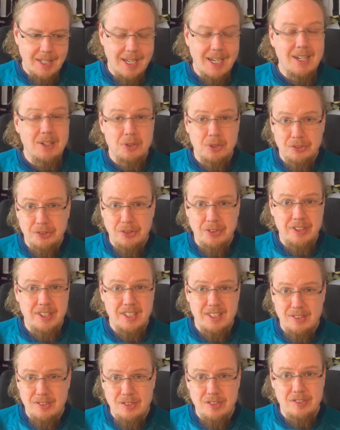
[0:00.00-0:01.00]
I also
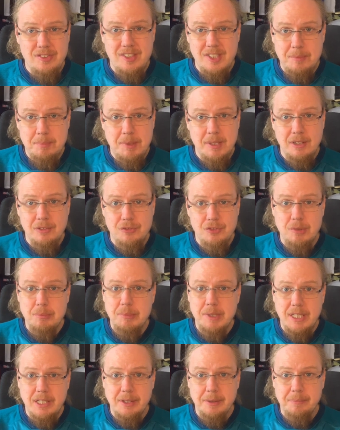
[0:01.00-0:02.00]
think it's a steep hill for
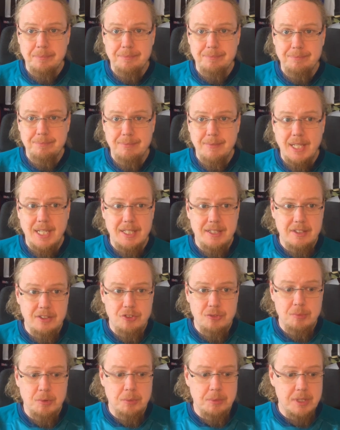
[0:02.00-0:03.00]
Milan at
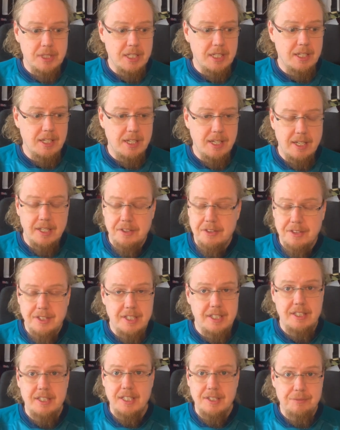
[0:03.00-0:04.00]
this moment. I
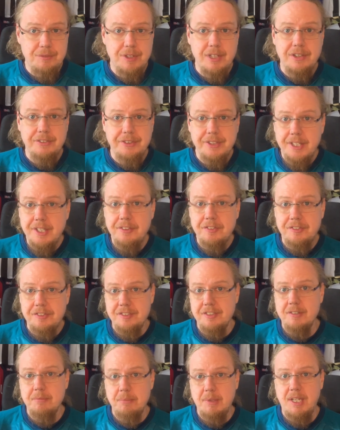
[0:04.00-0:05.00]
think they will need
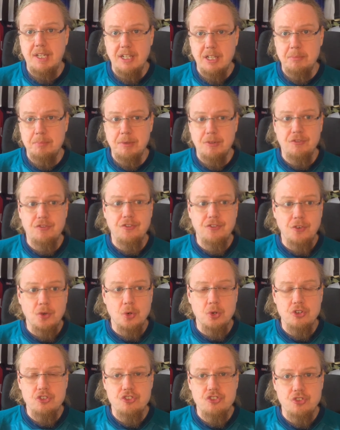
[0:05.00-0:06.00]
some help
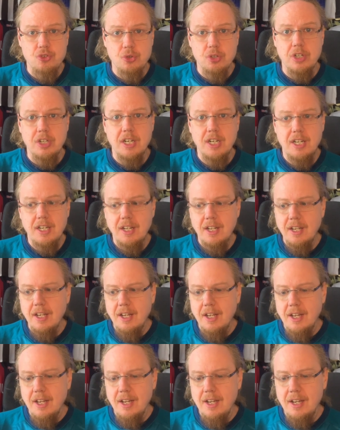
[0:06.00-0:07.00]
for sure.
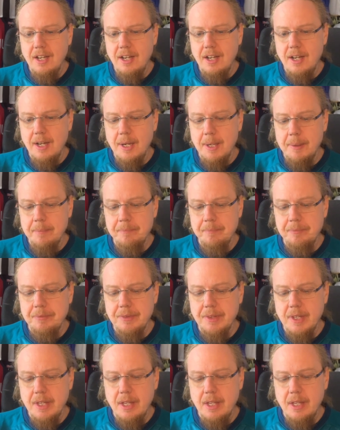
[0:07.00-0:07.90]
Um,